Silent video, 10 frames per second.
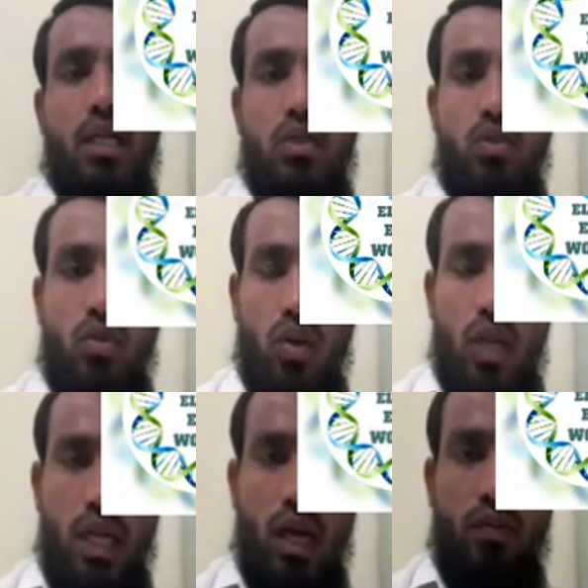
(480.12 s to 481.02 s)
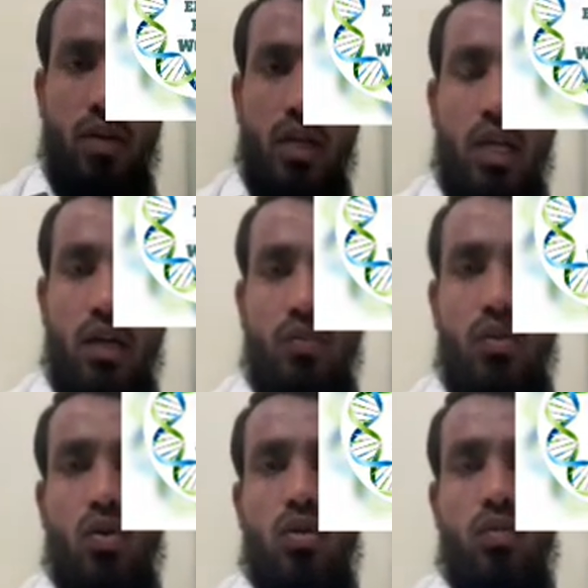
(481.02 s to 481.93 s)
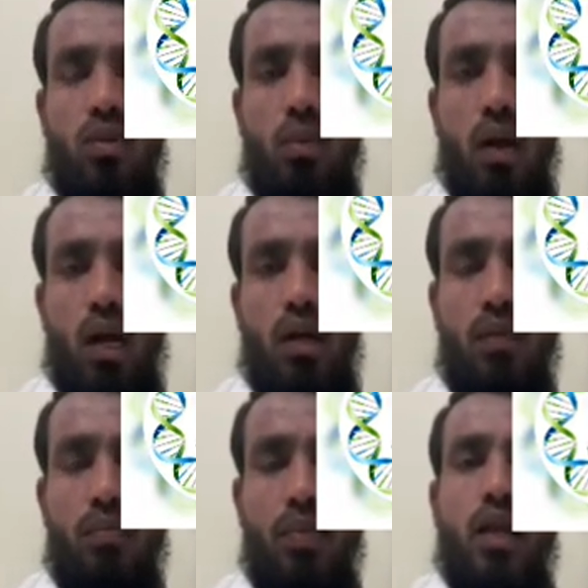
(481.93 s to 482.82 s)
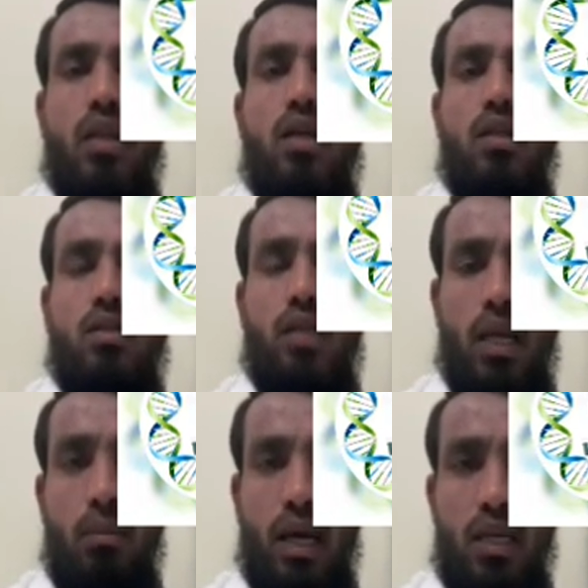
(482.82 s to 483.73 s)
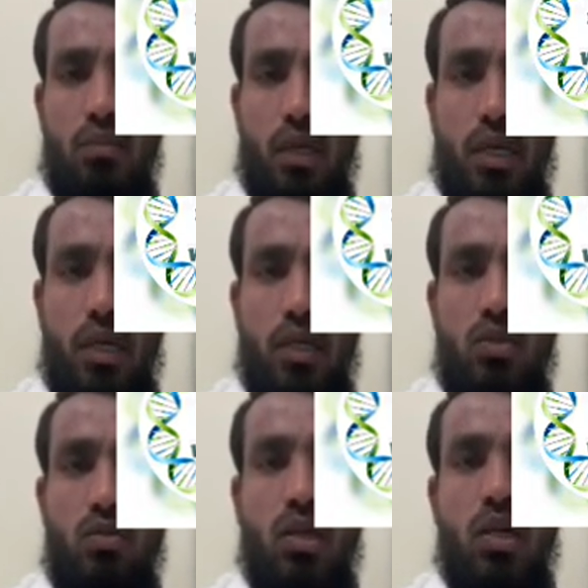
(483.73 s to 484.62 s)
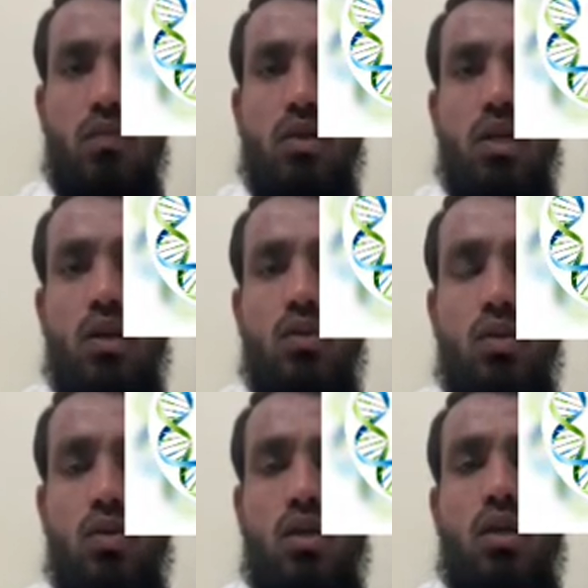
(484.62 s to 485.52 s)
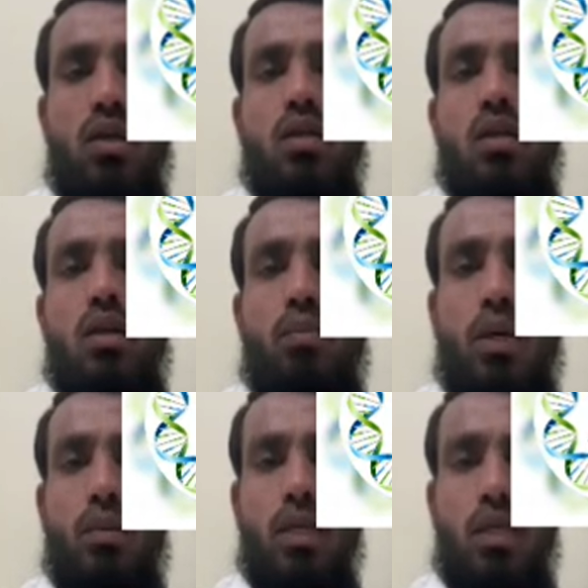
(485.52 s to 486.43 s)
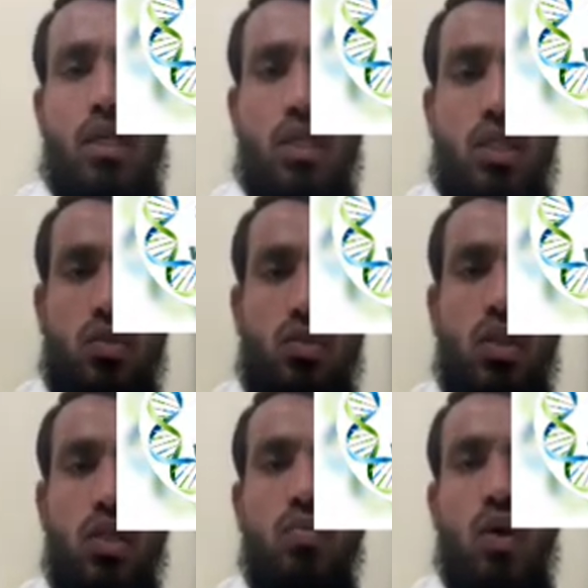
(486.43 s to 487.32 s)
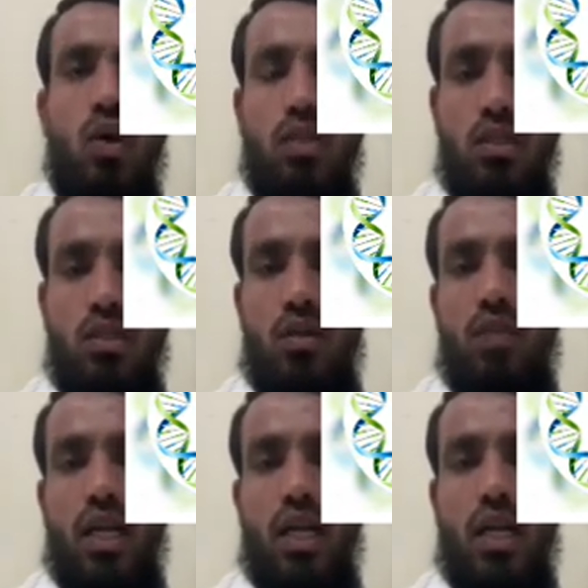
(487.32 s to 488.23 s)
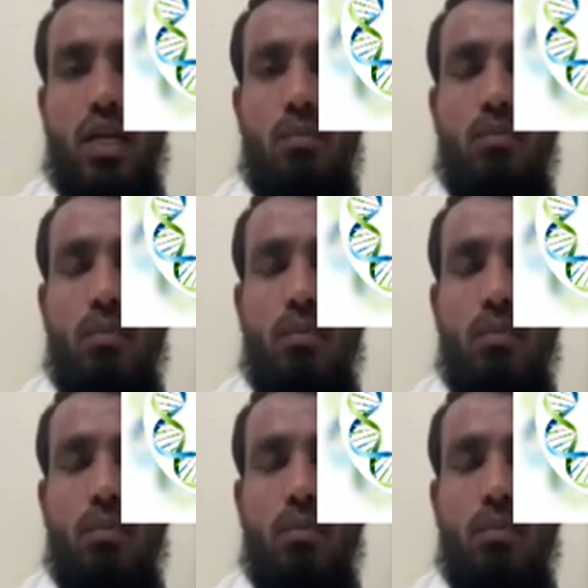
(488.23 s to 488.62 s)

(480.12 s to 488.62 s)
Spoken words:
tissue only. After enough growth of the plant, that same marismatic tissue will convert into a permanent tissue. So this process of taking up